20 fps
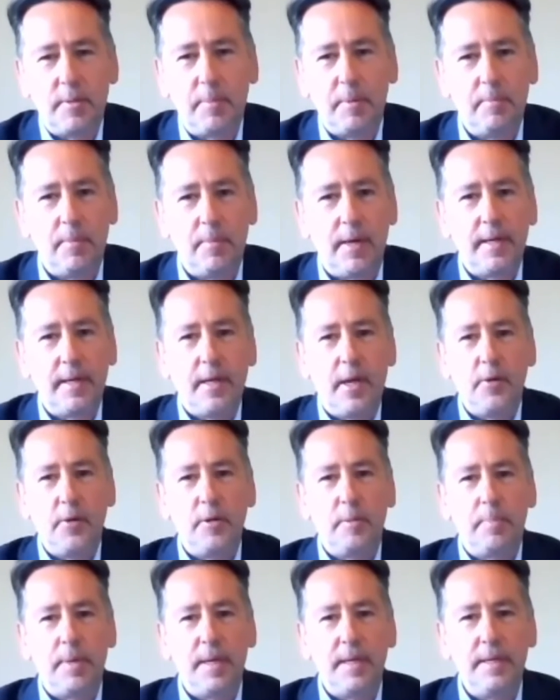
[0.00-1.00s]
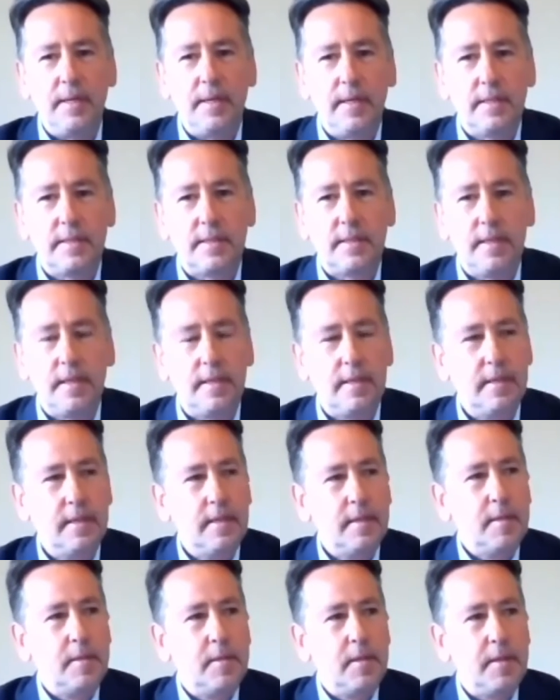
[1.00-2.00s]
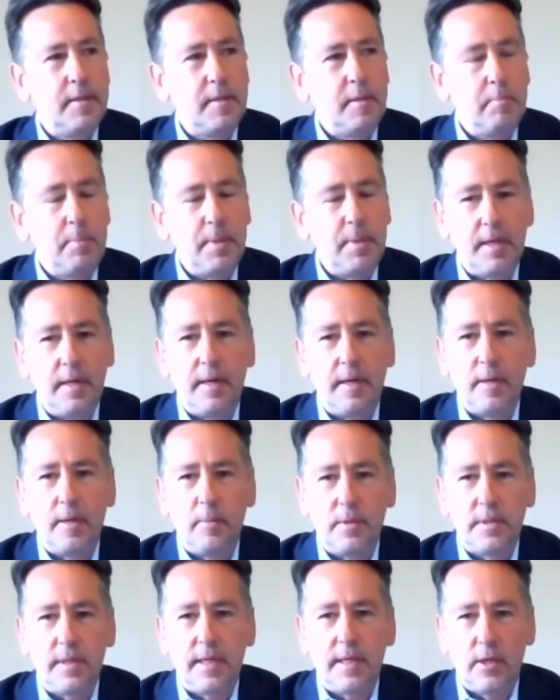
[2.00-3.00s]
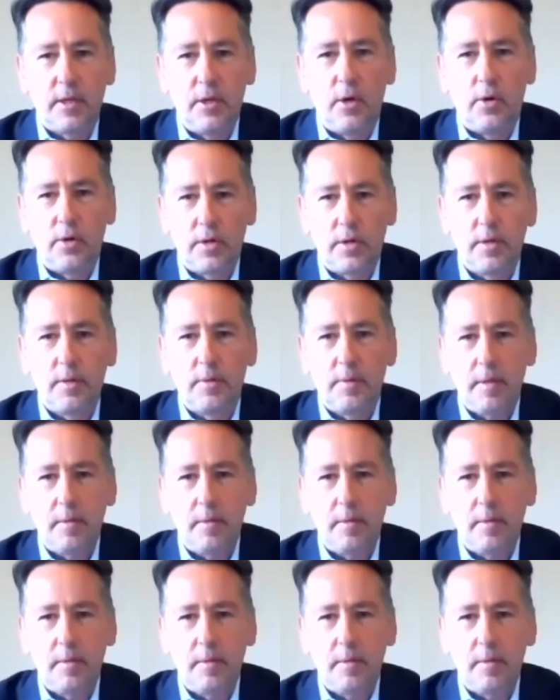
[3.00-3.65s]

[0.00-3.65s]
but my own opinion is that I think B&I will take a knock.